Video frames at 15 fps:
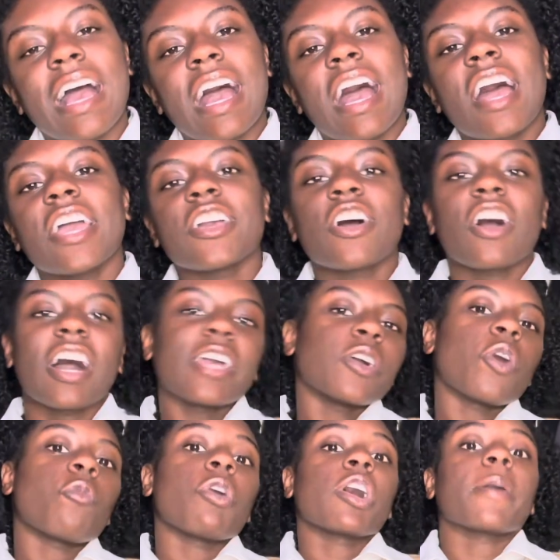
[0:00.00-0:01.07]
Hi
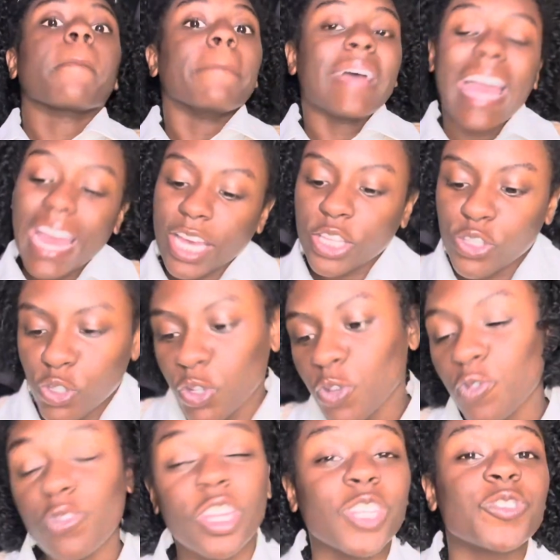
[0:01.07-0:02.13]
y'all, welcome back
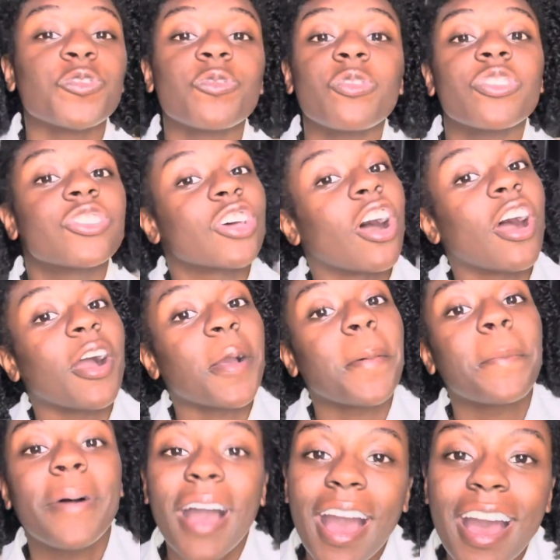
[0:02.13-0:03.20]
to the Truth Talk
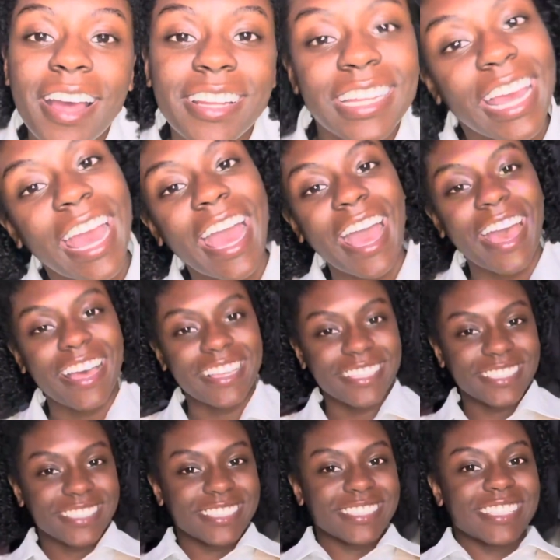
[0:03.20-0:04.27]

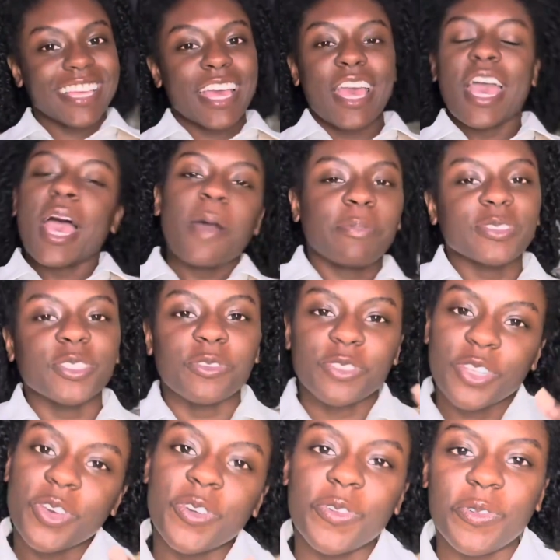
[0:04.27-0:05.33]
Podcast, episode
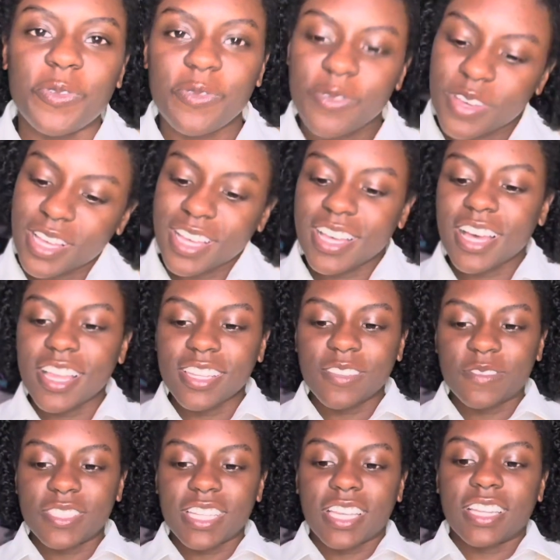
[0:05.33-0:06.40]
2. I love
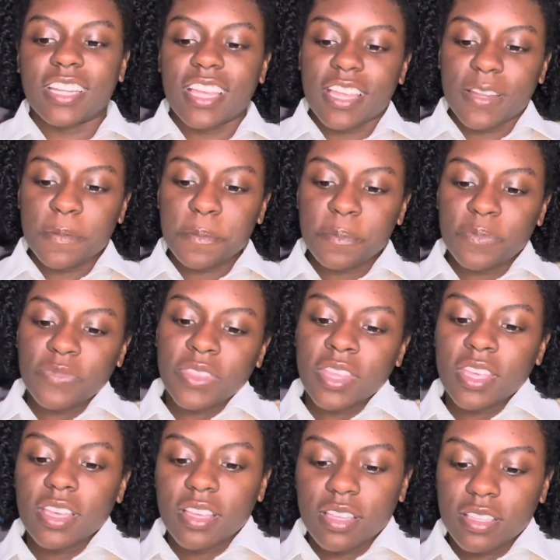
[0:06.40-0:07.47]
saying that.
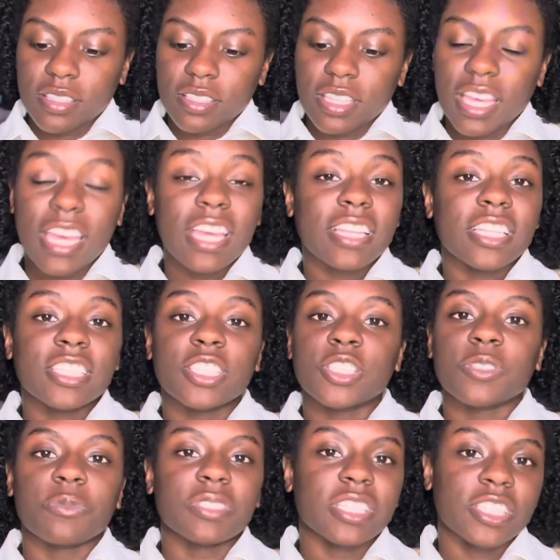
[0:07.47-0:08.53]
And this is so
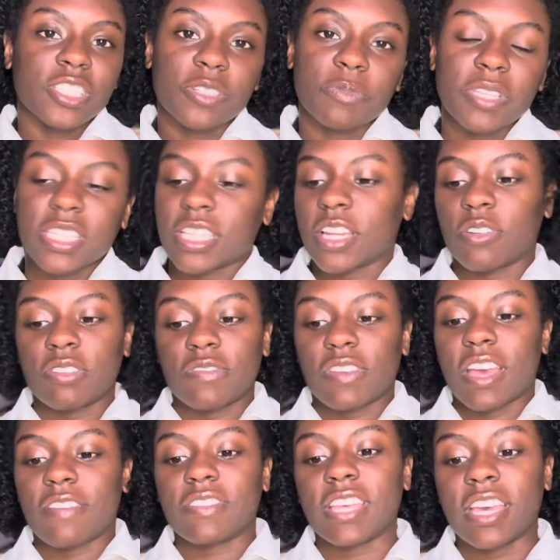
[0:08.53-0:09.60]
much easier because I don't even
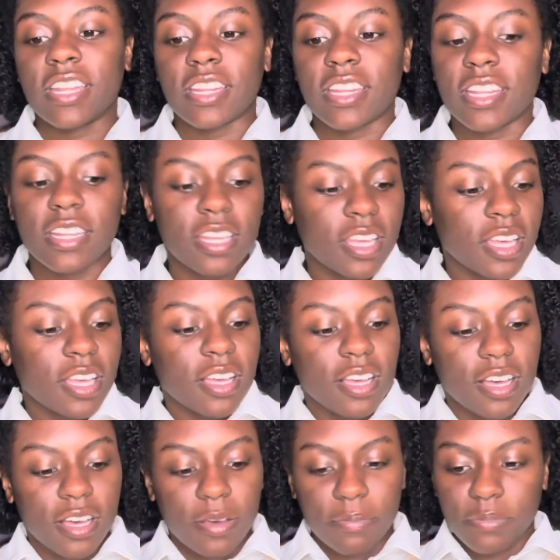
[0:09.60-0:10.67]
have to edit it.
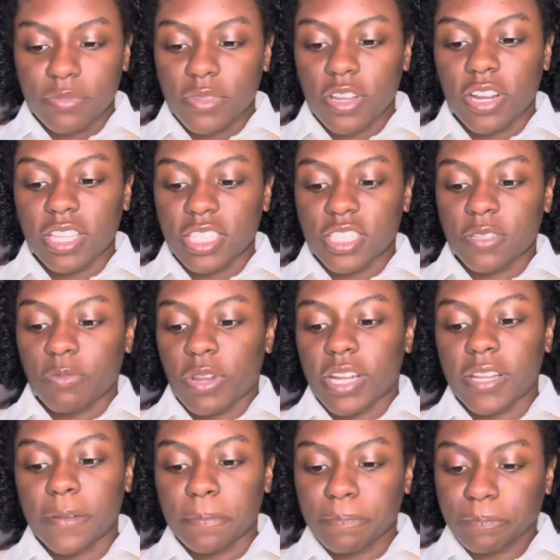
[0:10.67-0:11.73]
All right, let's jump right in.